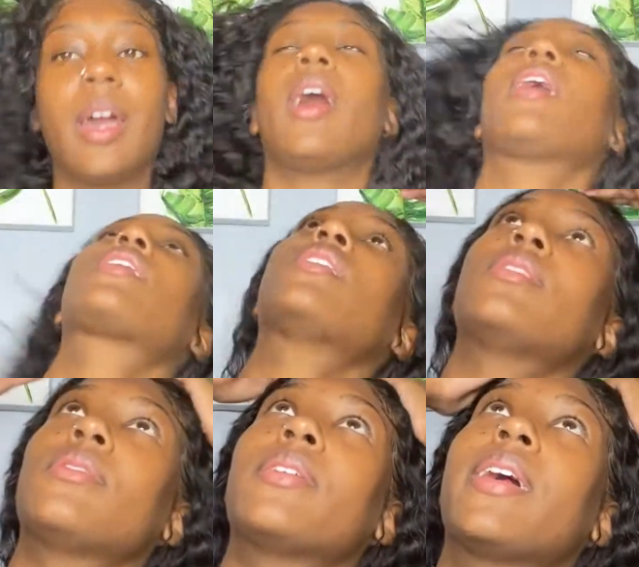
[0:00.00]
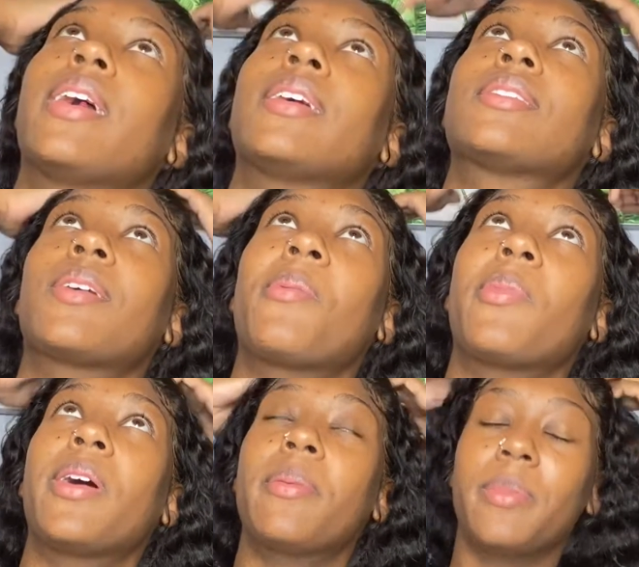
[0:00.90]
I can do a
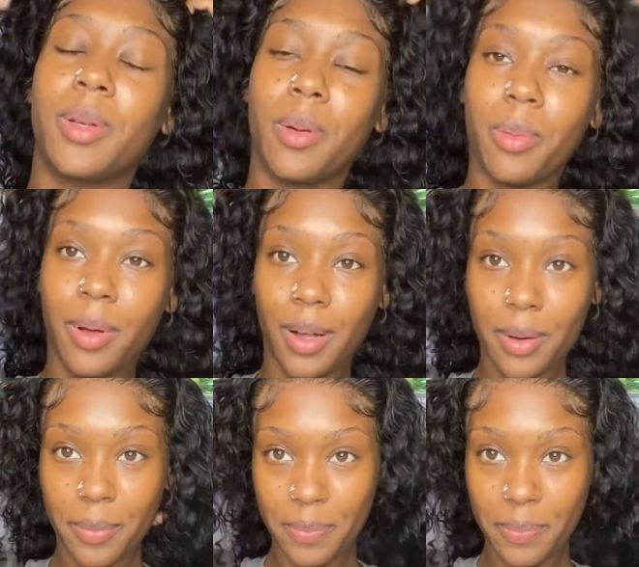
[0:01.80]
somewhat middle part.